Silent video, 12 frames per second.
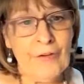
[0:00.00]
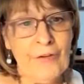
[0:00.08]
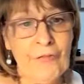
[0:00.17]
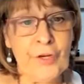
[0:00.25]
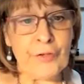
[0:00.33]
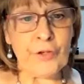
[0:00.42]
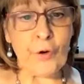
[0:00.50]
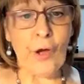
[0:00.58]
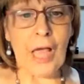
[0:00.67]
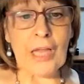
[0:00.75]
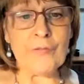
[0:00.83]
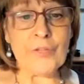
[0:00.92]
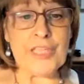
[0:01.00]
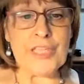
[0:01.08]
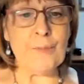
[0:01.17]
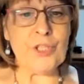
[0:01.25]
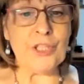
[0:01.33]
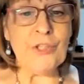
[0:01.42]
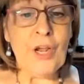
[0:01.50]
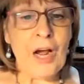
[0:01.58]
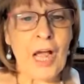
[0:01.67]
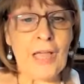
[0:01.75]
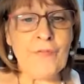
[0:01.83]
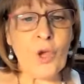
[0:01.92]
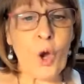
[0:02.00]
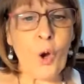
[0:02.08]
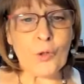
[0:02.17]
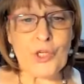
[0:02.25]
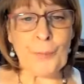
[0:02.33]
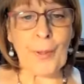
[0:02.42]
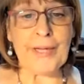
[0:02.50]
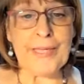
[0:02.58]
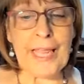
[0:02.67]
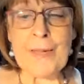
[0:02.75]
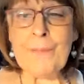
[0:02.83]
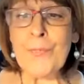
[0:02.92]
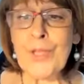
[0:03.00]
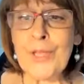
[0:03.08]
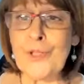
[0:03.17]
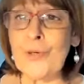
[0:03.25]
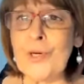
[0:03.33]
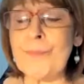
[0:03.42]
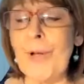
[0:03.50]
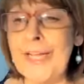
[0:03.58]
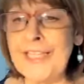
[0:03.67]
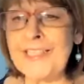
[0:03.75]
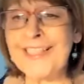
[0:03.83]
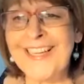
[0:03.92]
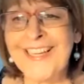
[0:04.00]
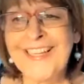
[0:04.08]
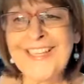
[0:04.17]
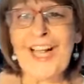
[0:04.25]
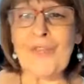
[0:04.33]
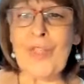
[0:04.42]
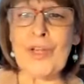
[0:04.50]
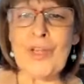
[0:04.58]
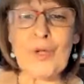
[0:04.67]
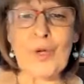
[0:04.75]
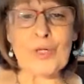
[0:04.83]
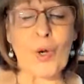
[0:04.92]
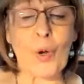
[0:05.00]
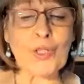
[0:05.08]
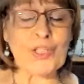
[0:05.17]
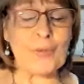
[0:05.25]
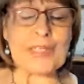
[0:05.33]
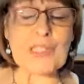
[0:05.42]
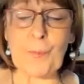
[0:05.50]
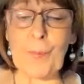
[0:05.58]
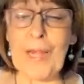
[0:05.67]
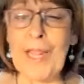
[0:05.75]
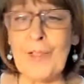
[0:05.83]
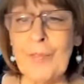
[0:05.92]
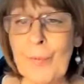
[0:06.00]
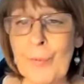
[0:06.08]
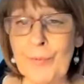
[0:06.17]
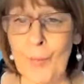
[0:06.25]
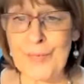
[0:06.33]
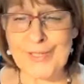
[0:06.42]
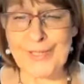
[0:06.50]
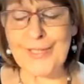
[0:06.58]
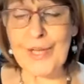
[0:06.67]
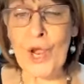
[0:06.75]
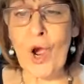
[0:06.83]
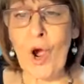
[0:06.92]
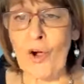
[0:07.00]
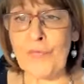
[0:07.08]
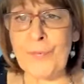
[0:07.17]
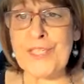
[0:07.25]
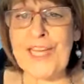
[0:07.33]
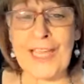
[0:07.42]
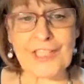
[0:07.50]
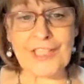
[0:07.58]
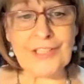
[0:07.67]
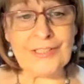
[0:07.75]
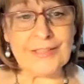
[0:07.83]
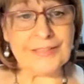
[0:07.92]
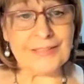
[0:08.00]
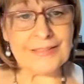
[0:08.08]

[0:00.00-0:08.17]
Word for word: Fear not, I've redeemed you. I've called you by name. You are mine. And then he goes on to explain the promises of protection.